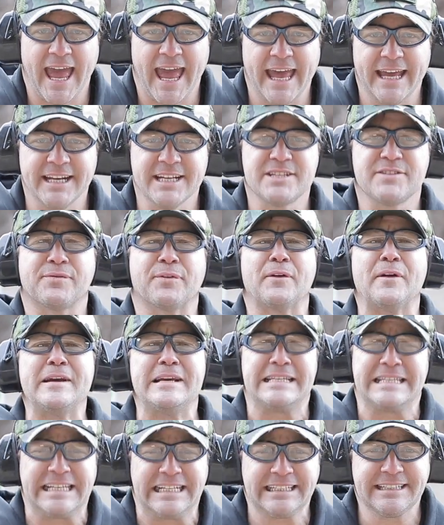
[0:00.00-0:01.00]
and it's
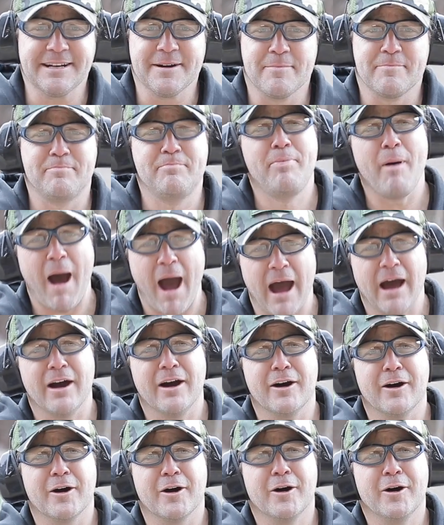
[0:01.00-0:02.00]
freezing, but
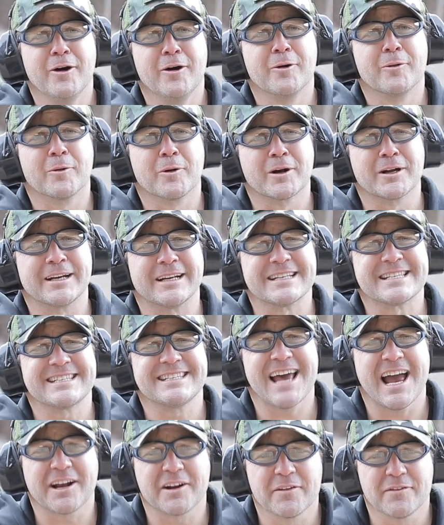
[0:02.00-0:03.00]
we're gonna
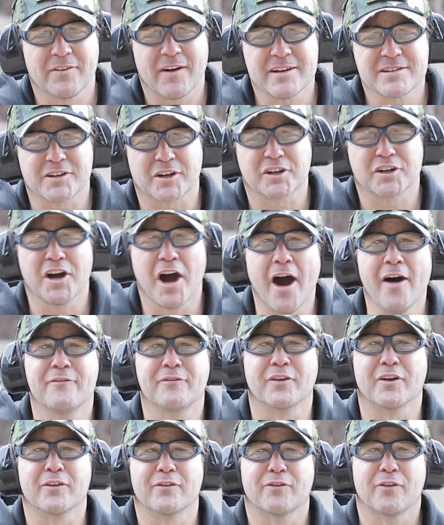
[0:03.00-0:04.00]
sacrifice our
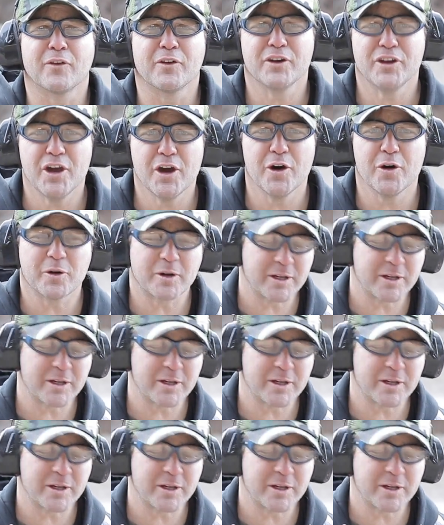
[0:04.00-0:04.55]
comfort for you